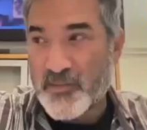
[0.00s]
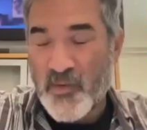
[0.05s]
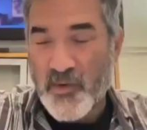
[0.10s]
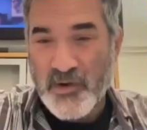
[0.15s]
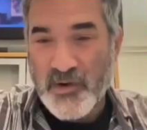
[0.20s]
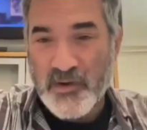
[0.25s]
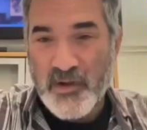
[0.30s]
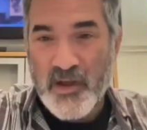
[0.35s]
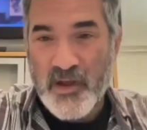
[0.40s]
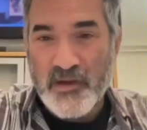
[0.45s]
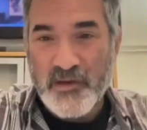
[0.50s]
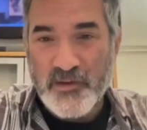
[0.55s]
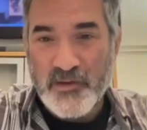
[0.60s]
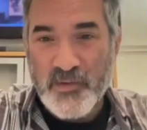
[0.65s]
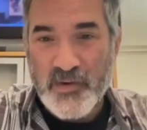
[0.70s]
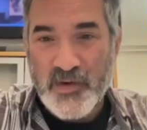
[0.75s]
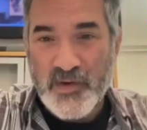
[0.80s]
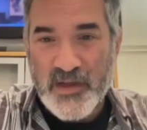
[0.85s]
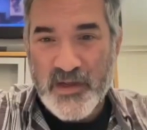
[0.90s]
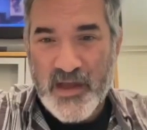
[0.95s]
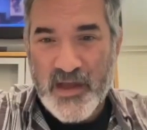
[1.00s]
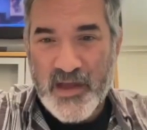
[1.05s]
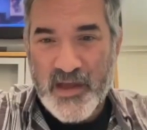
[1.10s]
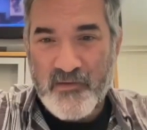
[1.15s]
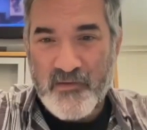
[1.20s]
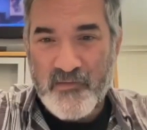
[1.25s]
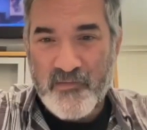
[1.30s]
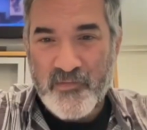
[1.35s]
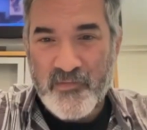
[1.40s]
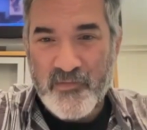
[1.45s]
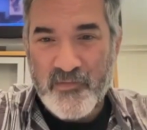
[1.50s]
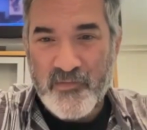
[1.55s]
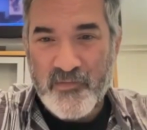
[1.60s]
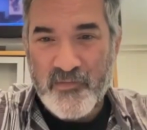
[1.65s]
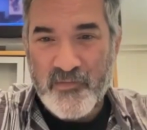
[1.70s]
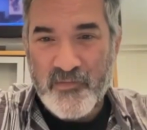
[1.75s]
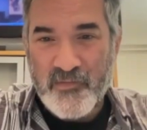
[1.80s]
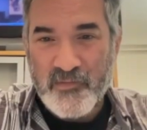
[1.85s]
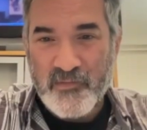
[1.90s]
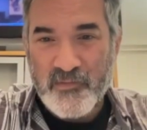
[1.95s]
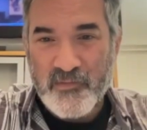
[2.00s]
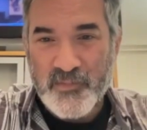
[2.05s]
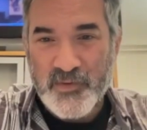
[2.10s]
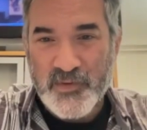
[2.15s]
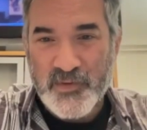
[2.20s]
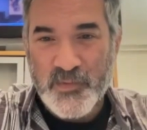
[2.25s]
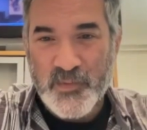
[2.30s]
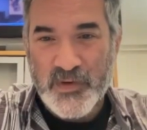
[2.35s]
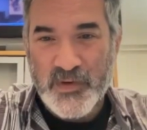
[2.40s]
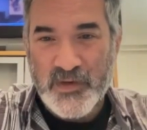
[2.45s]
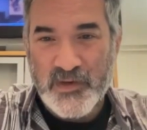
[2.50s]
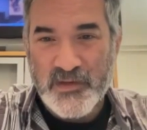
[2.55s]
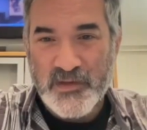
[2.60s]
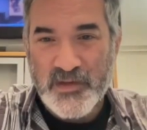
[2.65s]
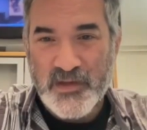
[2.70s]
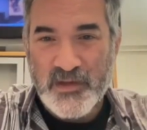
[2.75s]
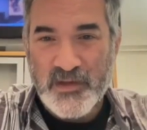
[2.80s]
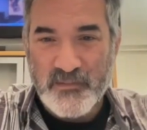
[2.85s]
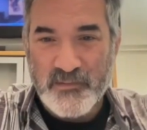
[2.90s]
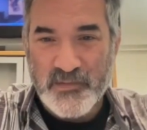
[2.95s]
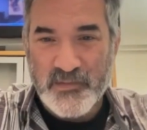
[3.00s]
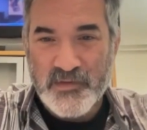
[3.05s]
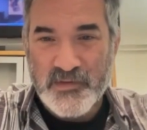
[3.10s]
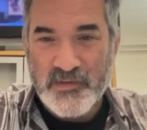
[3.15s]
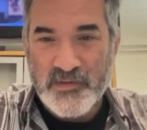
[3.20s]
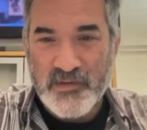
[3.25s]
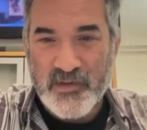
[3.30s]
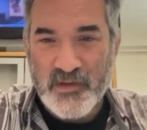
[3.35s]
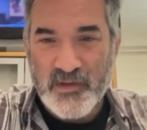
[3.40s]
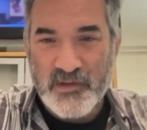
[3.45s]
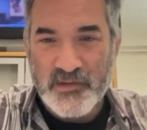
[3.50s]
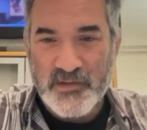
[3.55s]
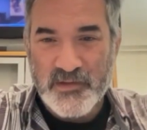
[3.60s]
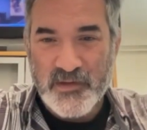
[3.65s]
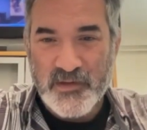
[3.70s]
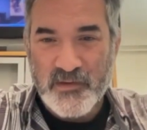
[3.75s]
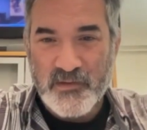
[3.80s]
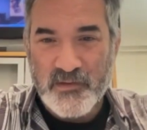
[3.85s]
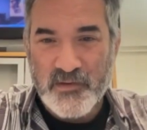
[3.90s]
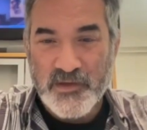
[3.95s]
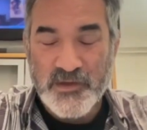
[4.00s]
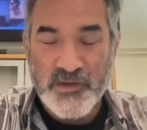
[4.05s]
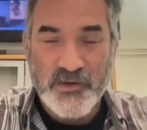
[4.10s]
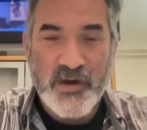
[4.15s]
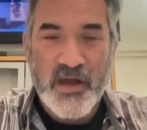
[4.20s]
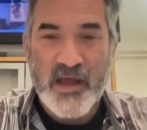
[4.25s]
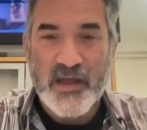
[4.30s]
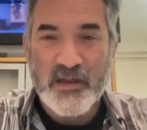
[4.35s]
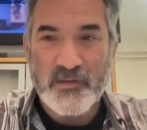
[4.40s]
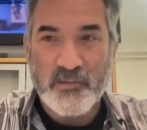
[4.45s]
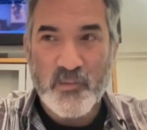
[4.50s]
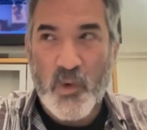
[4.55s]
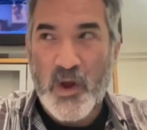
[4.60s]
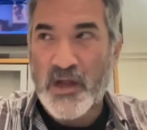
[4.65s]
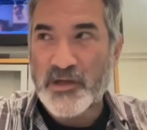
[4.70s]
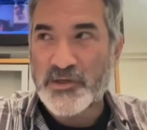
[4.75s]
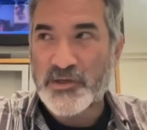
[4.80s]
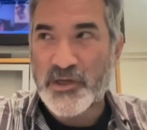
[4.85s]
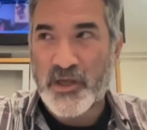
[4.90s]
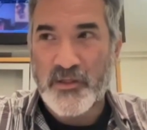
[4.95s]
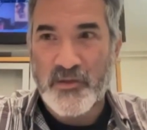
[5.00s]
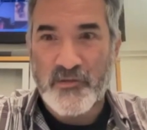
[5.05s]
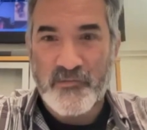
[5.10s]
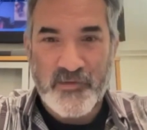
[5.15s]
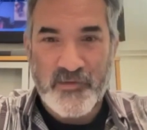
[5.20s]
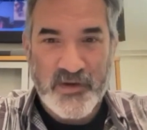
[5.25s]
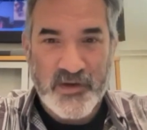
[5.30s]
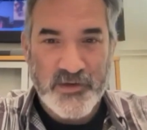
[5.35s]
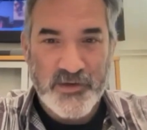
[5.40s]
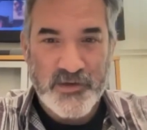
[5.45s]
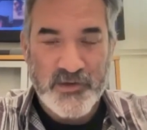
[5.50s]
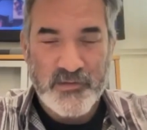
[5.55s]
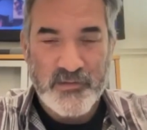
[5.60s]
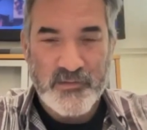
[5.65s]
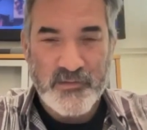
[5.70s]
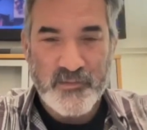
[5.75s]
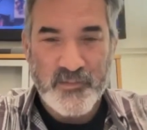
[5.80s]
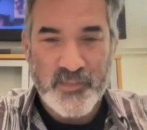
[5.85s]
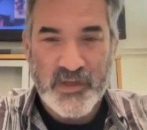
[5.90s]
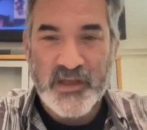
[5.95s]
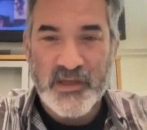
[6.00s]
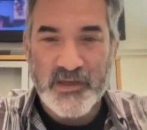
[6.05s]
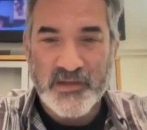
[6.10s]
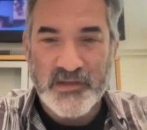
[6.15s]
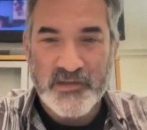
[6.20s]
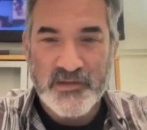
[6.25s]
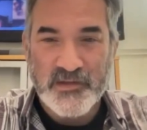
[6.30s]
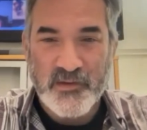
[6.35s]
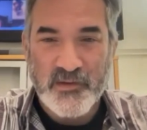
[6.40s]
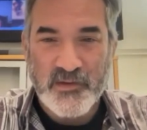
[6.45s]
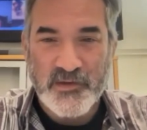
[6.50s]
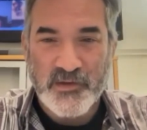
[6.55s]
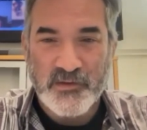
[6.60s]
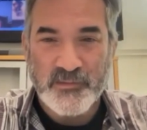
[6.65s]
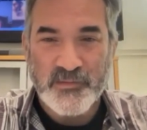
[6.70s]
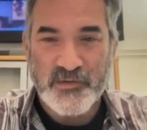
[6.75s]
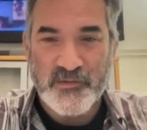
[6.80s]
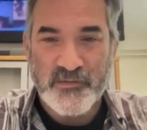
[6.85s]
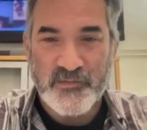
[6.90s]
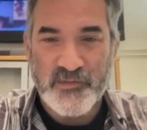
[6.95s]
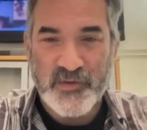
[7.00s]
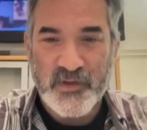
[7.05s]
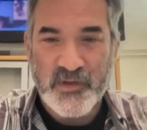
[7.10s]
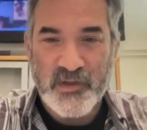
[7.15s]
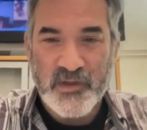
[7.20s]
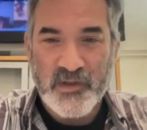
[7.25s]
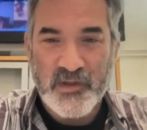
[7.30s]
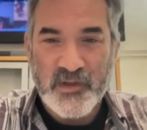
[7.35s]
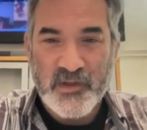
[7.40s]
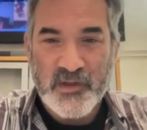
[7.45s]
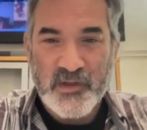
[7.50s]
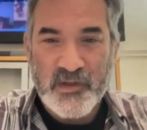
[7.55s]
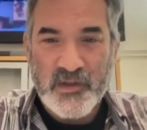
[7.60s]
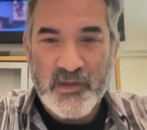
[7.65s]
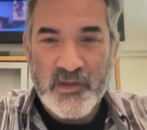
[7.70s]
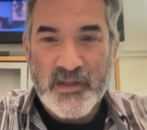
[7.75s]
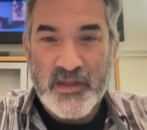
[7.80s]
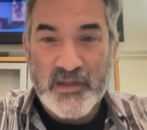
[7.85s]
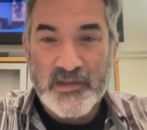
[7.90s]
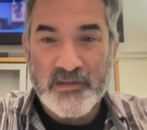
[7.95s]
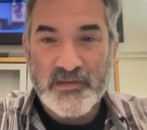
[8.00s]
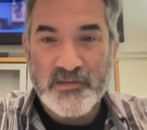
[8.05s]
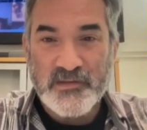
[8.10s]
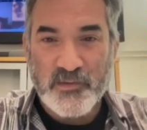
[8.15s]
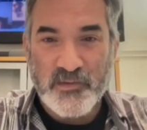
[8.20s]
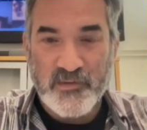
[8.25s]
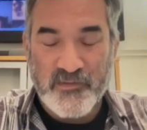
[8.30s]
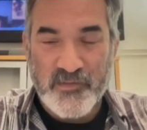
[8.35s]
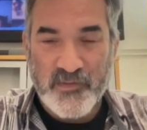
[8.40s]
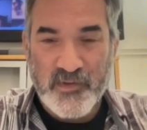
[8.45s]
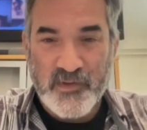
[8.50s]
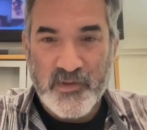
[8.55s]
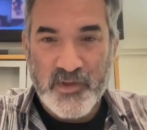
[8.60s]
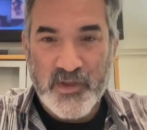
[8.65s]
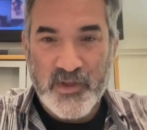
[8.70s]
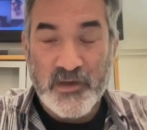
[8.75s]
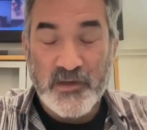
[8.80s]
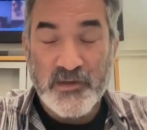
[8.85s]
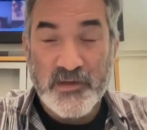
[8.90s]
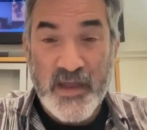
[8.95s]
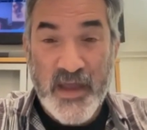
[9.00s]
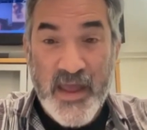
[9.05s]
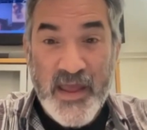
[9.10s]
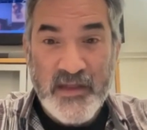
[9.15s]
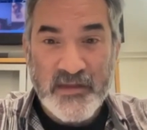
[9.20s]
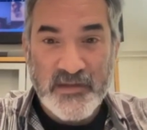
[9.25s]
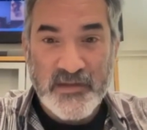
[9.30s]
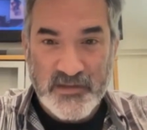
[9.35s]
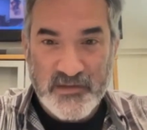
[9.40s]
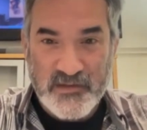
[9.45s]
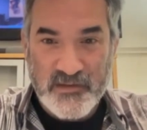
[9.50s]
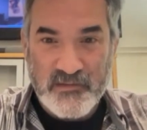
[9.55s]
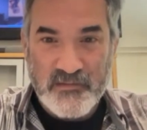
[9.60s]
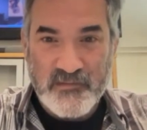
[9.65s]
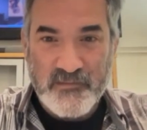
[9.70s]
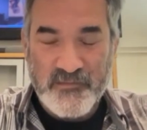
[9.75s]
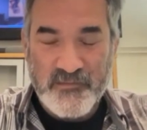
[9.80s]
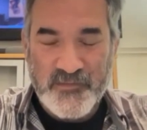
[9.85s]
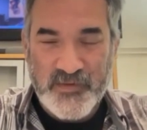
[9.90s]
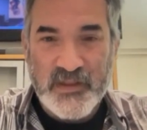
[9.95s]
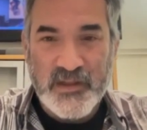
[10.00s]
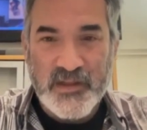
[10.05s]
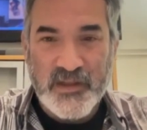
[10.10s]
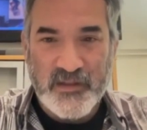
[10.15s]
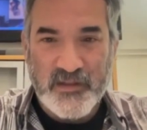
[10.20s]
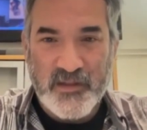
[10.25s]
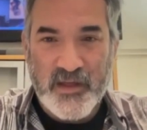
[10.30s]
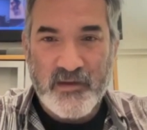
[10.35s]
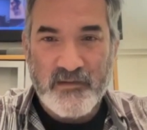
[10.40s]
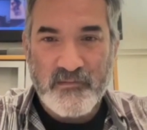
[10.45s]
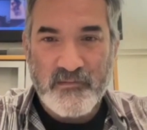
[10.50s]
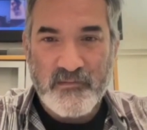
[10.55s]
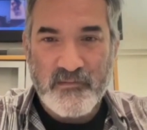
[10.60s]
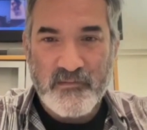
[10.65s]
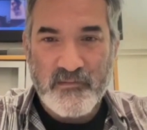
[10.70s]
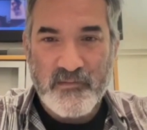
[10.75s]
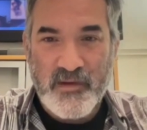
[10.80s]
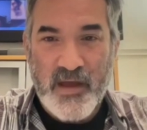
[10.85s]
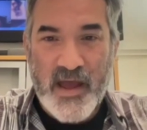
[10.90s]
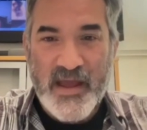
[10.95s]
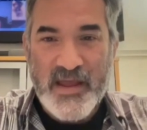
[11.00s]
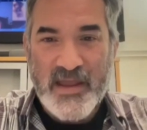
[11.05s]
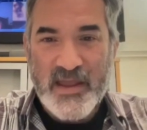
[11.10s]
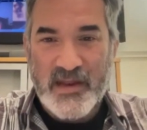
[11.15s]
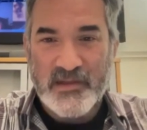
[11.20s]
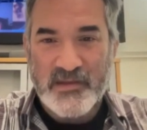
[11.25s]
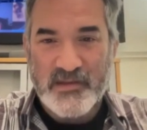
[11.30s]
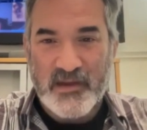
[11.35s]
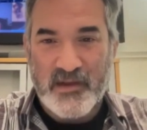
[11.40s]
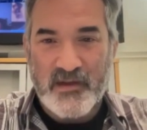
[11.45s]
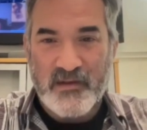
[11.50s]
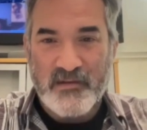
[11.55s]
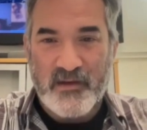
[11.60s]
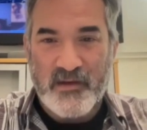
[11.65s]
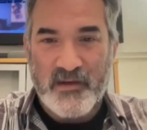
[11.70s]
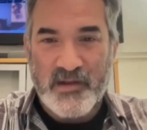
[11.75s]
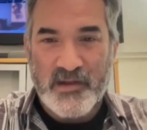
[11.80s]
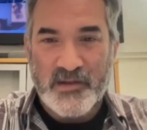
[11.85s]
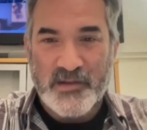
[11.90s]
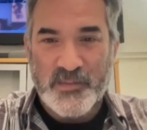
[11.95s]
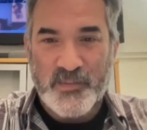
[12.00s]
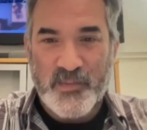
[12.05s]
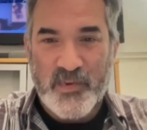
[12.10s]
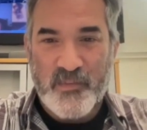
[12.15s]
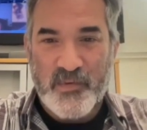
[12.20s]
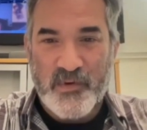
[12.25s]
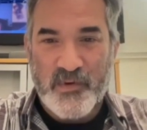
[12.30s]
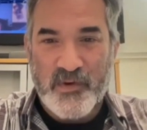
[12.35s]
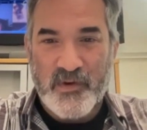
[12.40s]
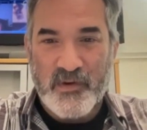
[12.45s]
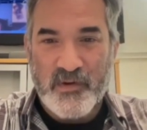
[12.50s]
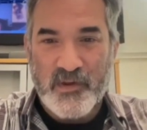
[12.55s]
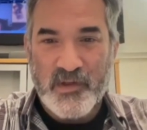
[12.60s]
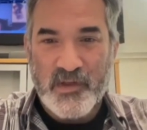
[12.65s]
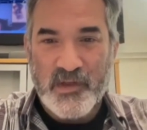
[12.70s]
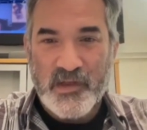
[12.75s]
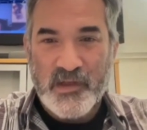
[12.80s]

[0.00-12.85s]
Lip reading: an important continuity to have between teams also, because you're not watching the finished piece. So in terms of that sort of intense feeling that I get as an audience member